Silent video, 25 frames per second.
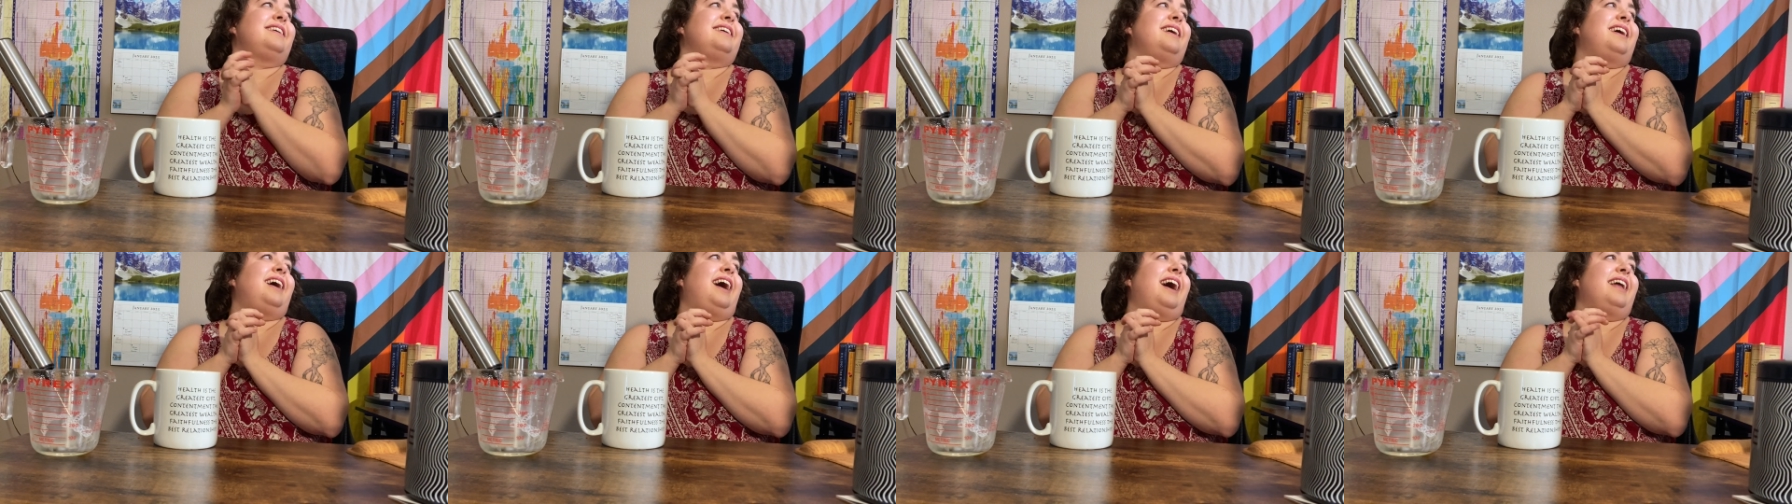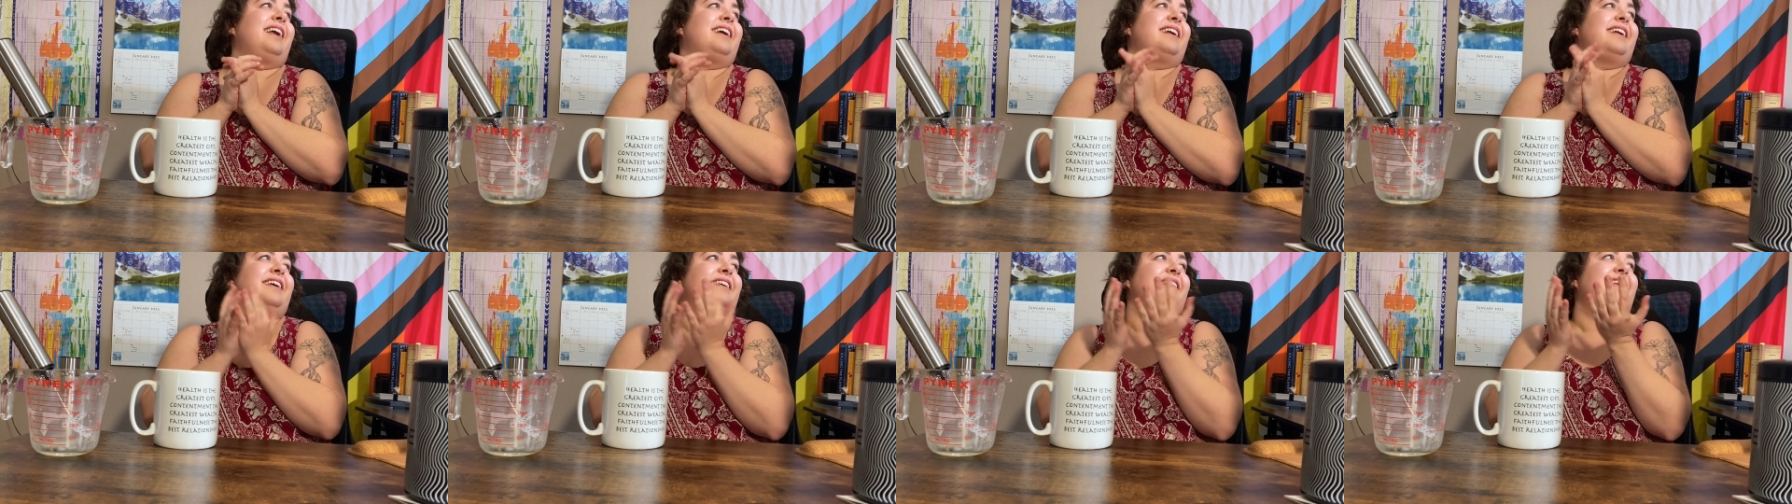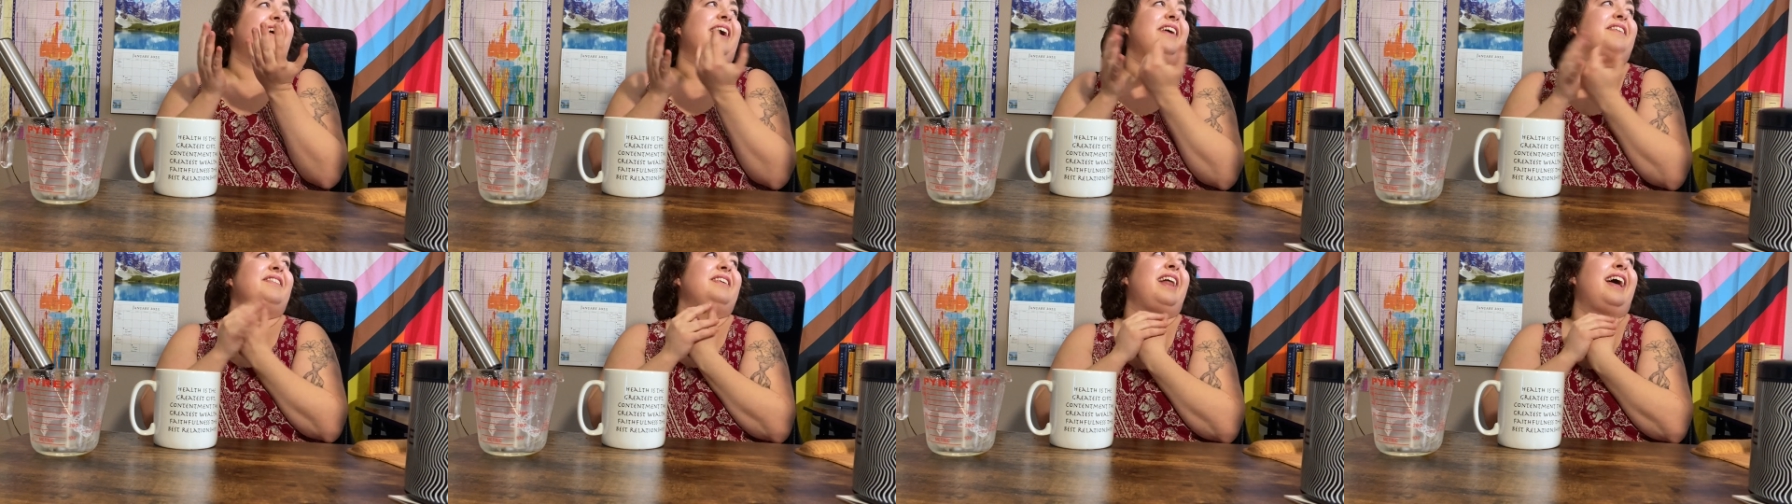I don't know.
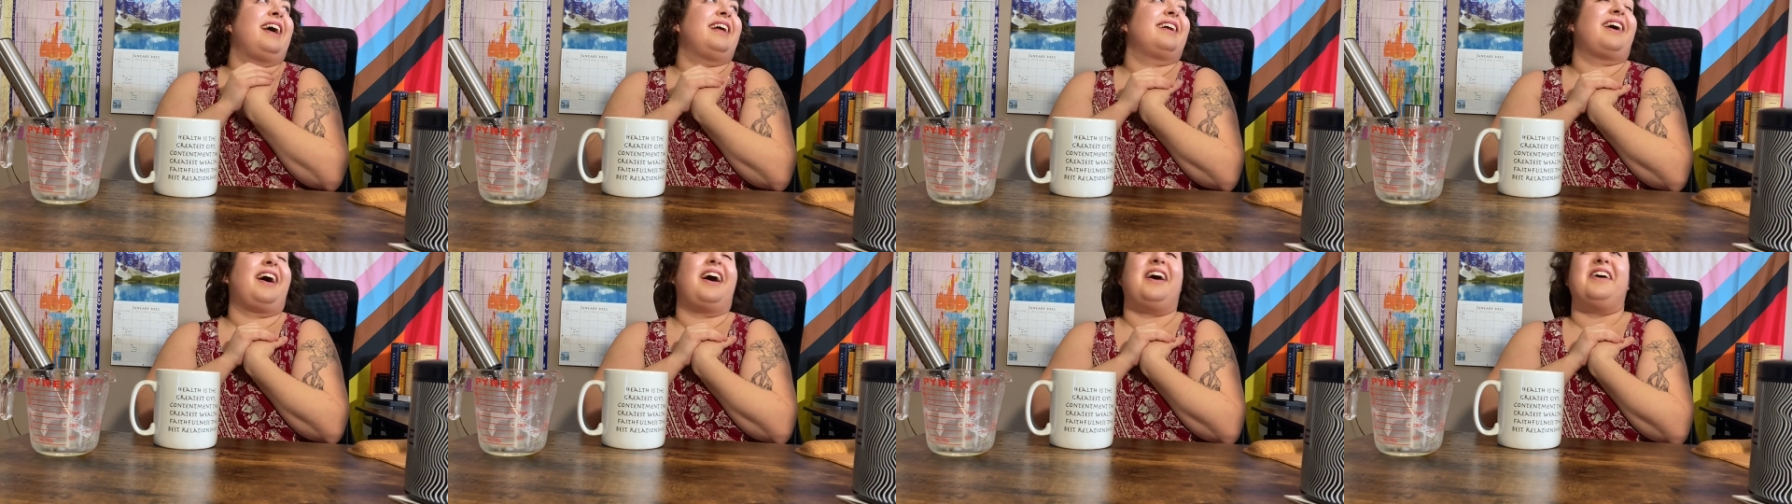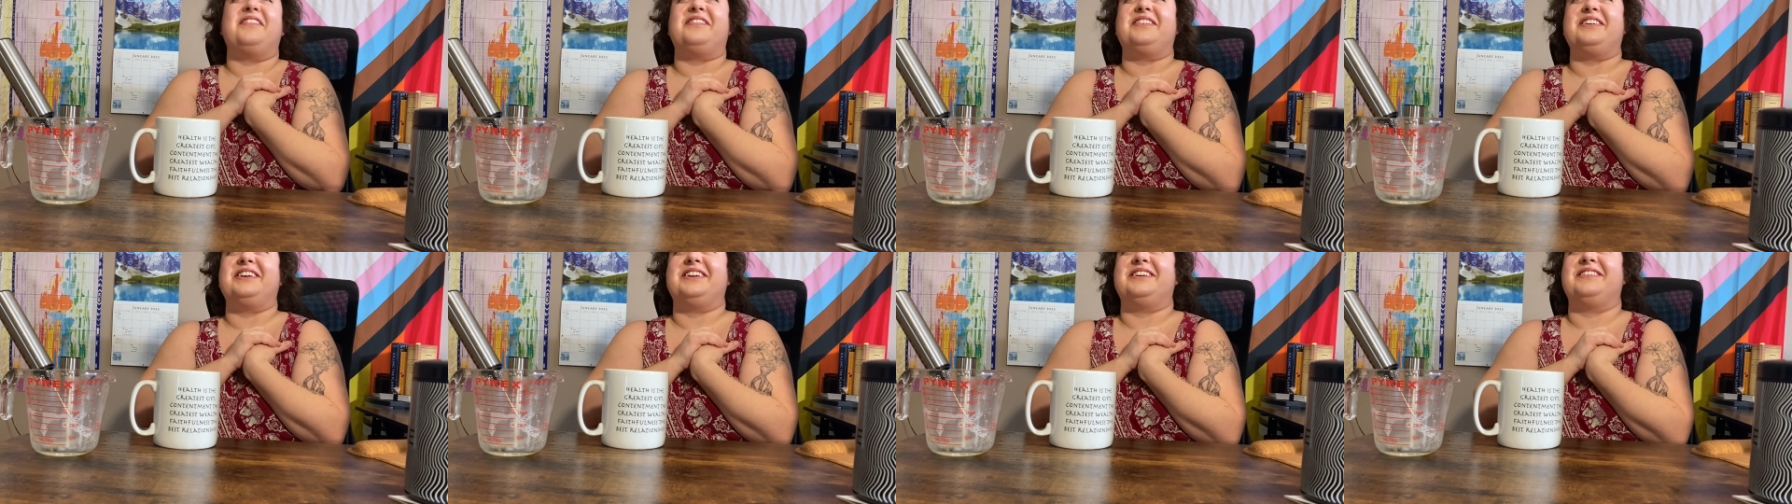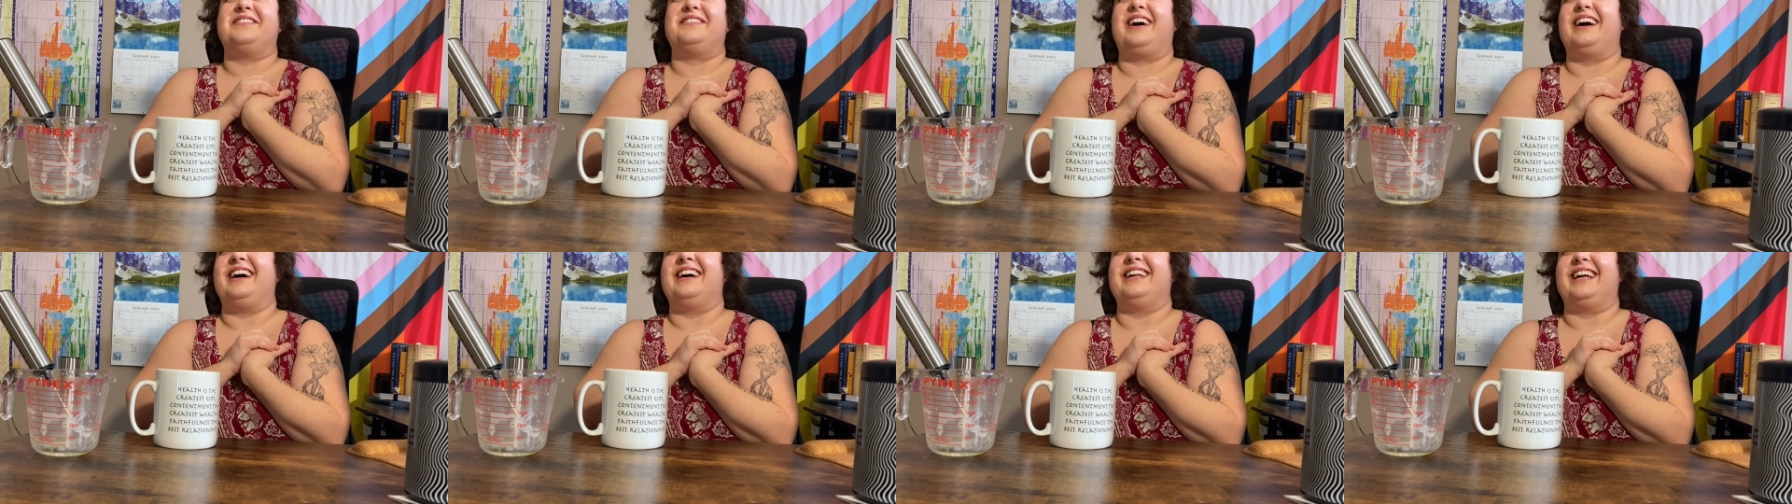I haven't had coffee in
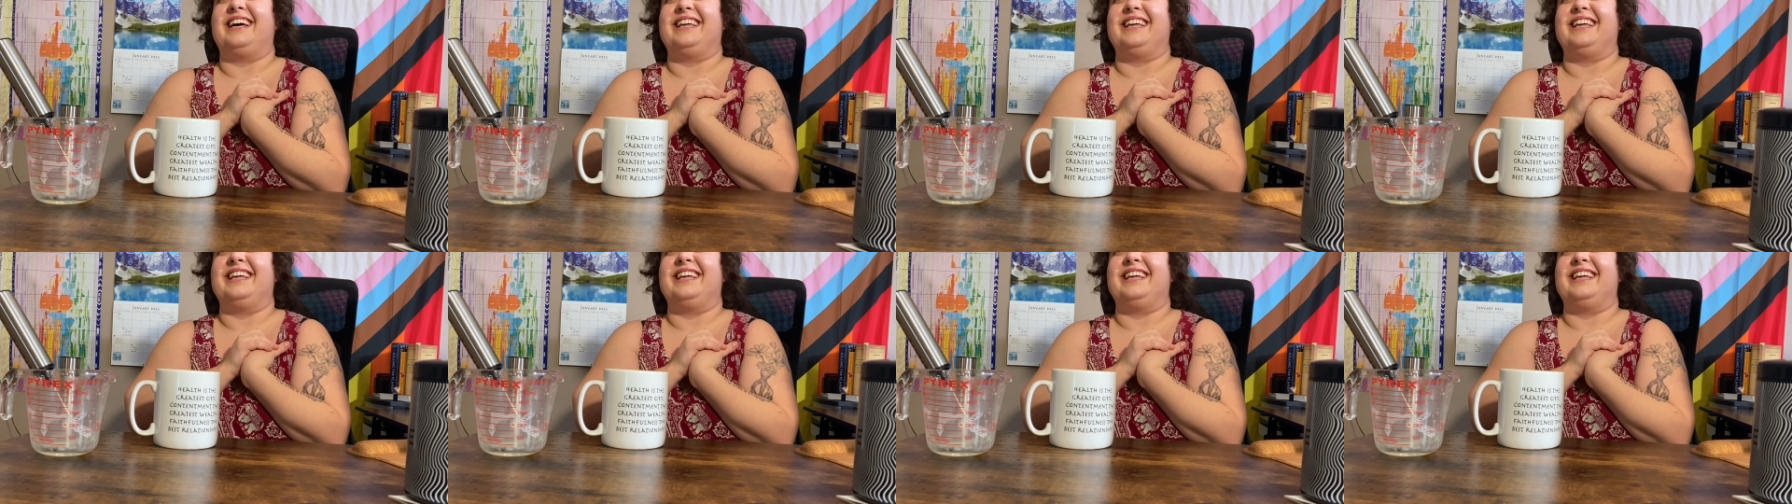a while.